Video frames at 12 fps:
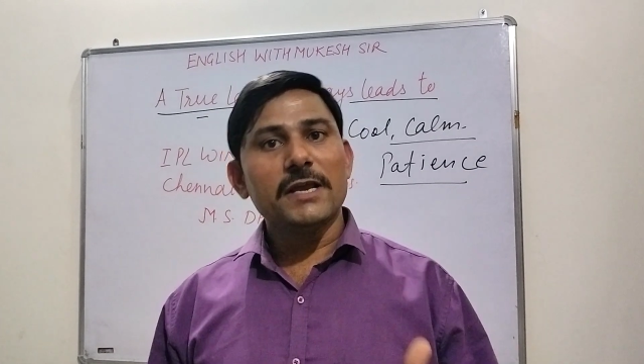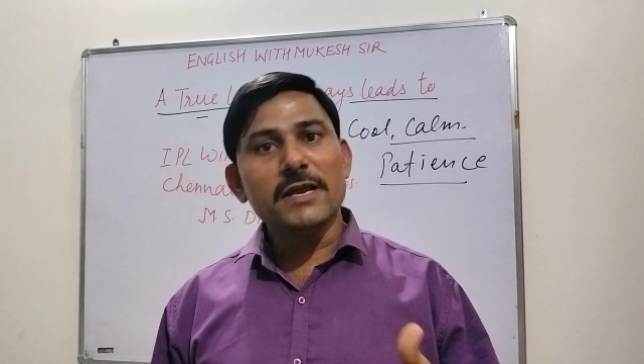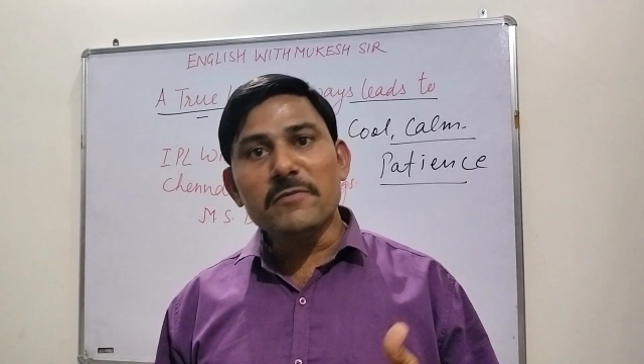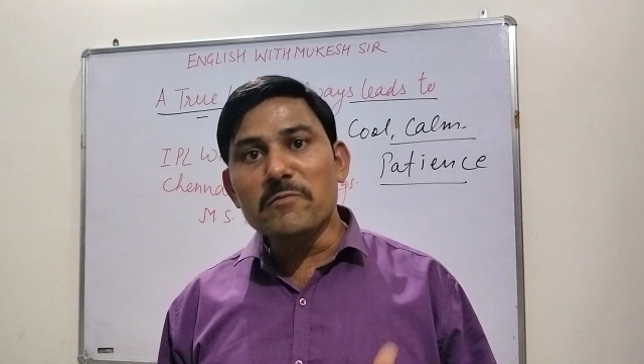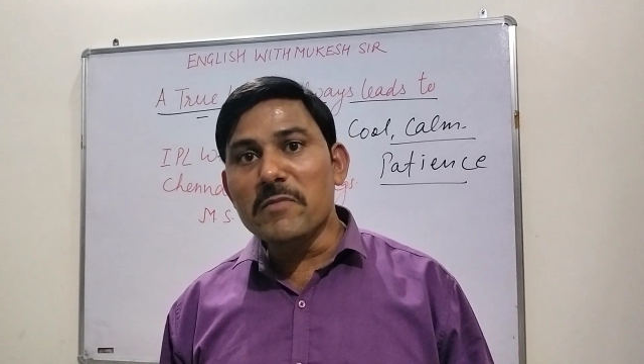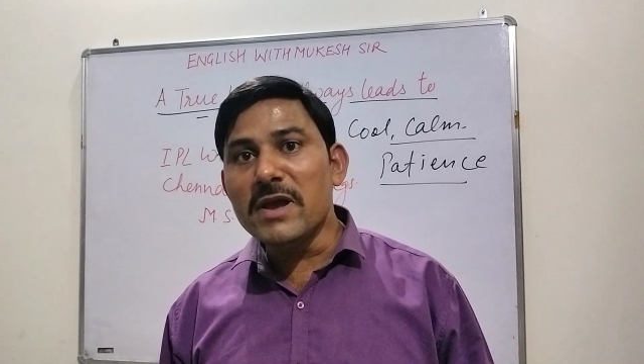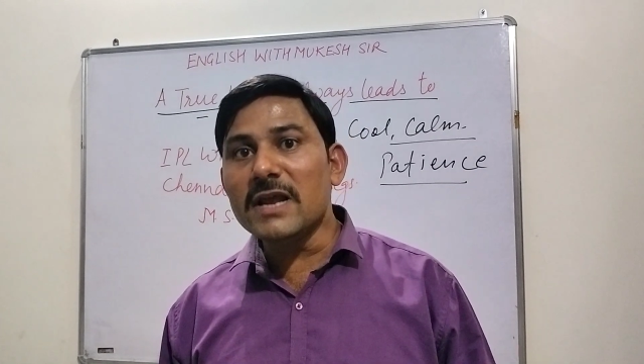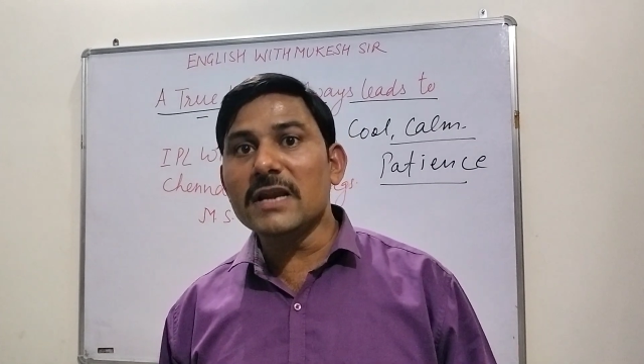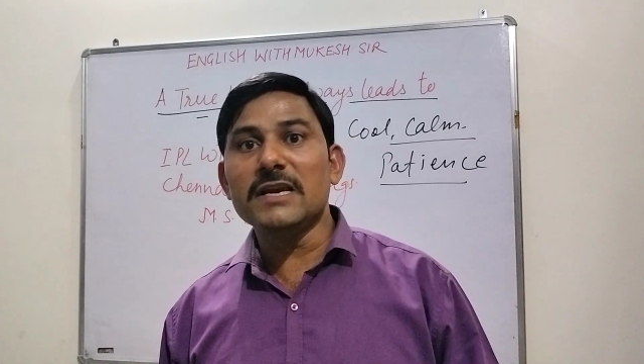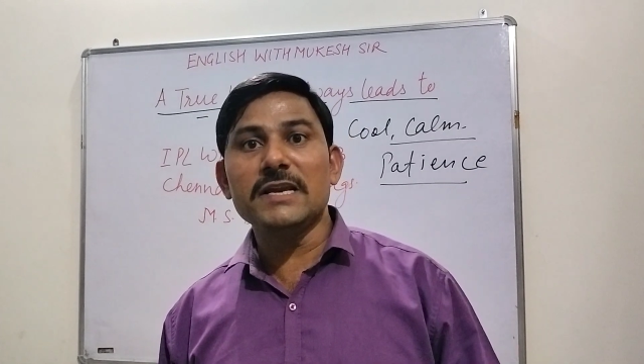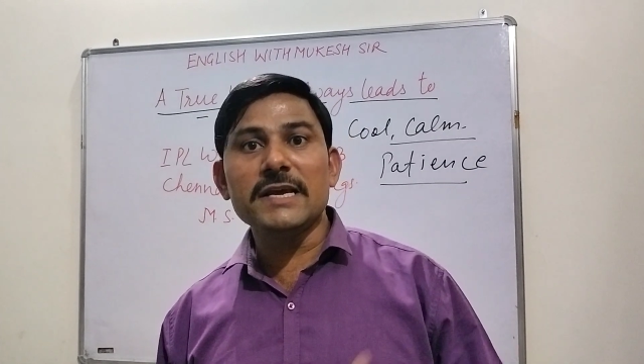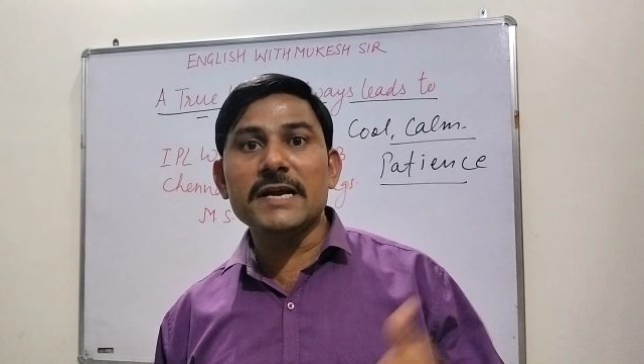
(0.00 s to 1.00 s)
he
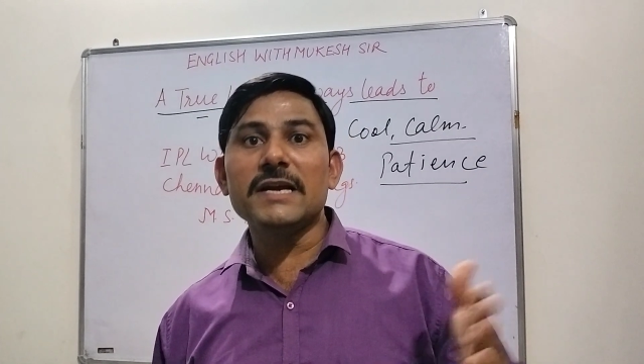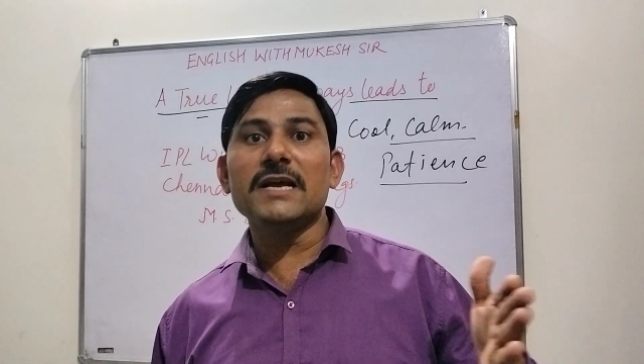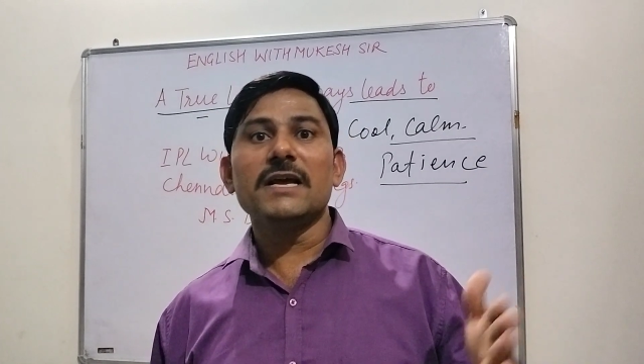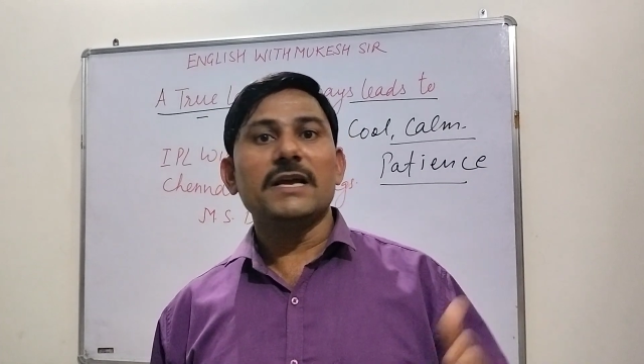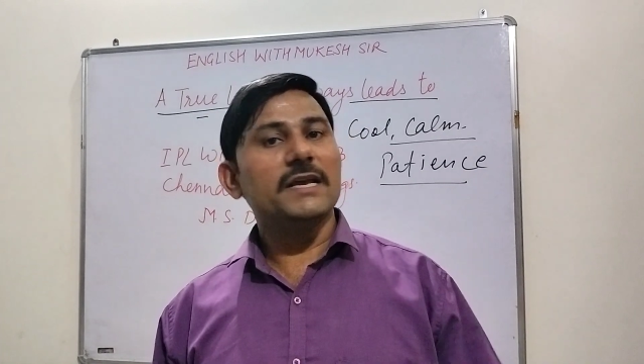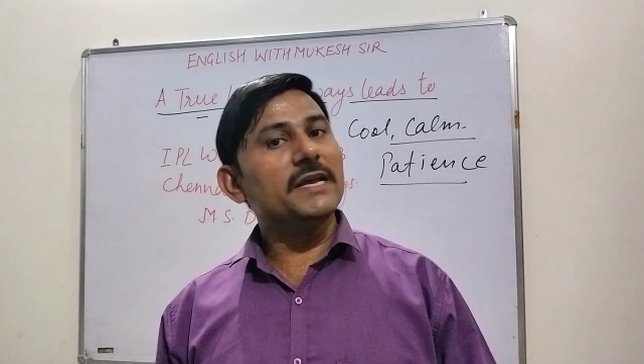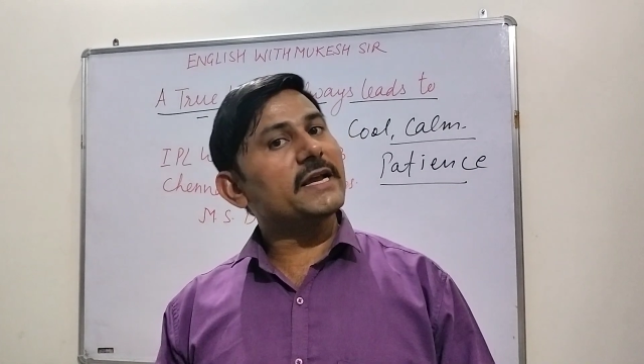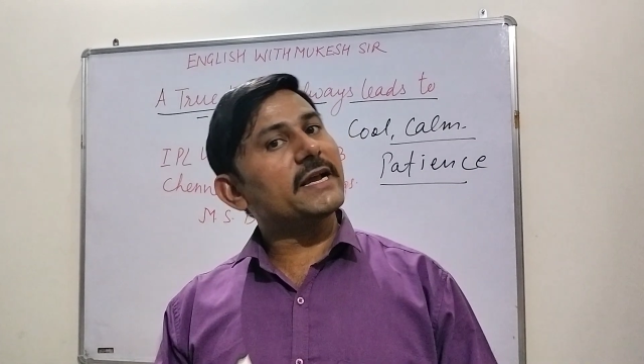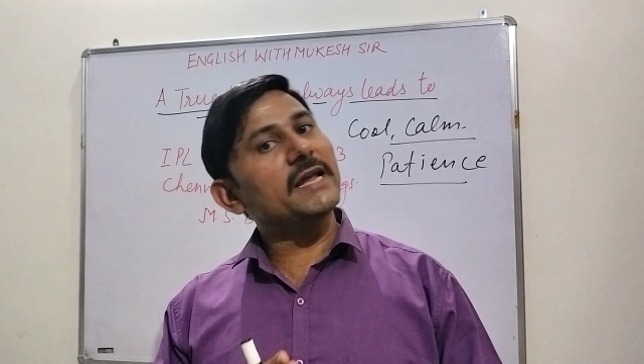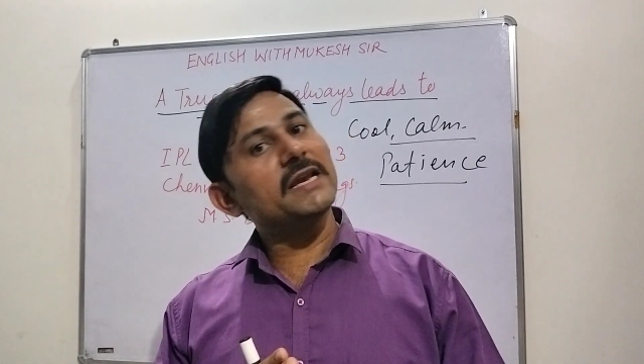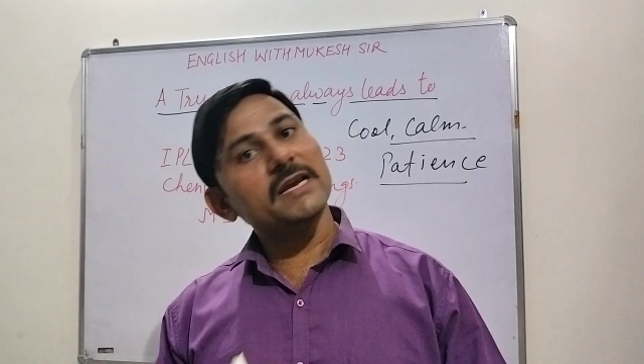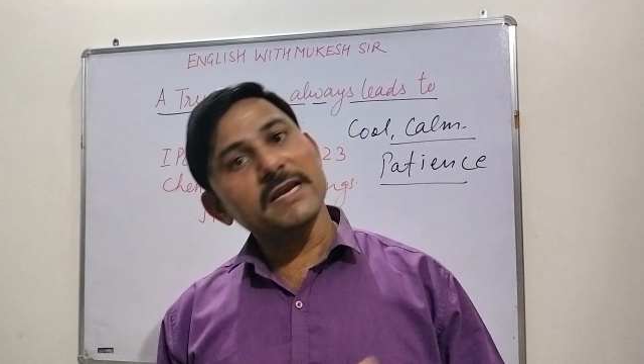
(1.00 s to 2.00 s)
may lead, he
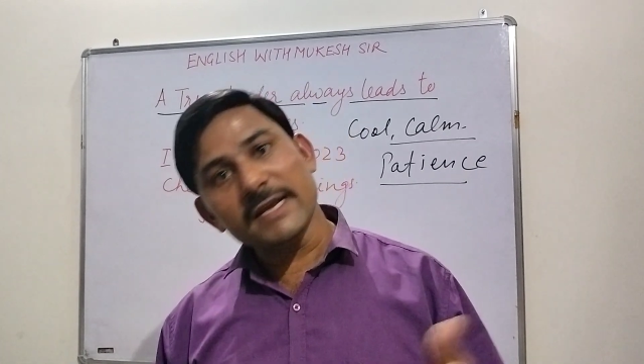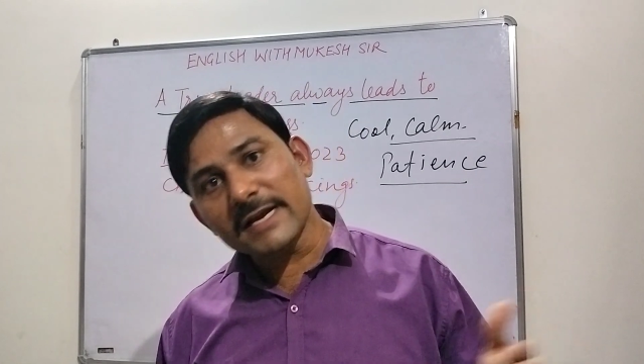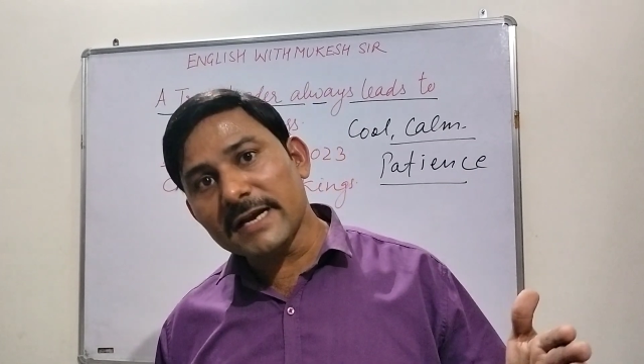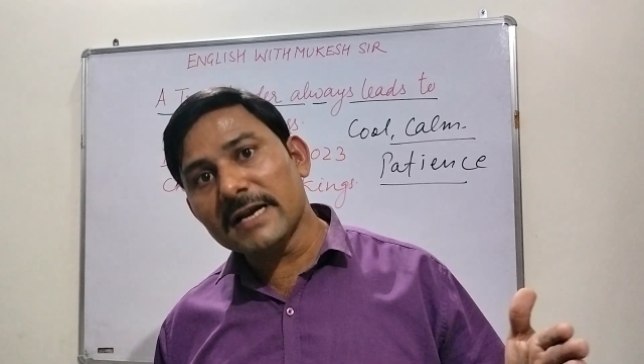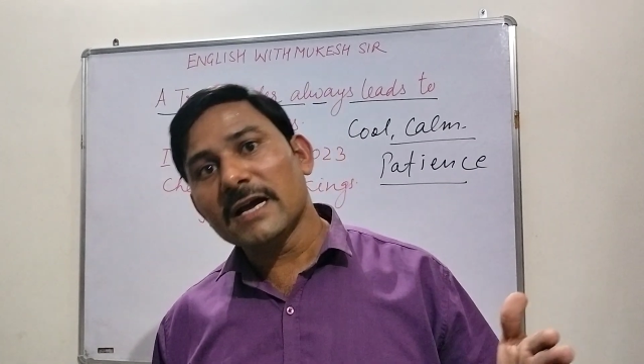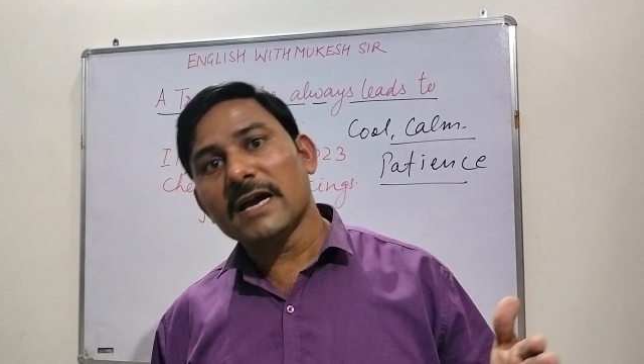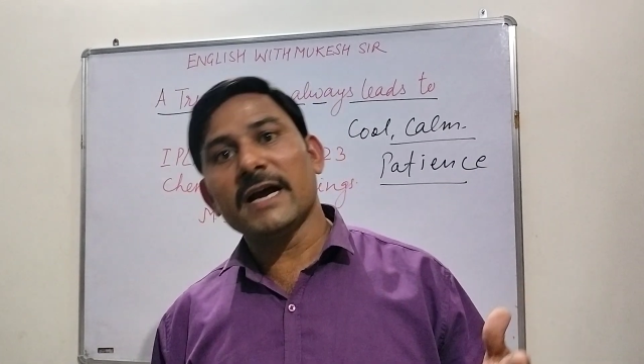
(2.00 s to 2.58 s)
can lead,